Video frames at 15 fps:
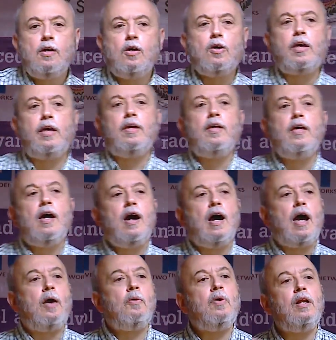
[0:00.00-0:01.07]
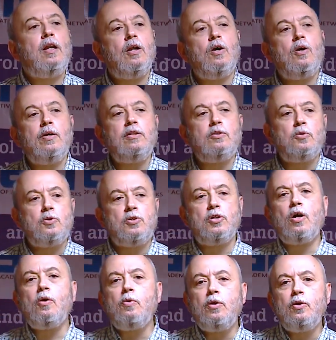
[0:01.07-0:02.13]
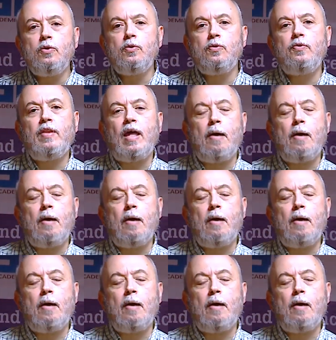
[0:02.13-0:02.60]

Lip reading: Okay, I will going to show you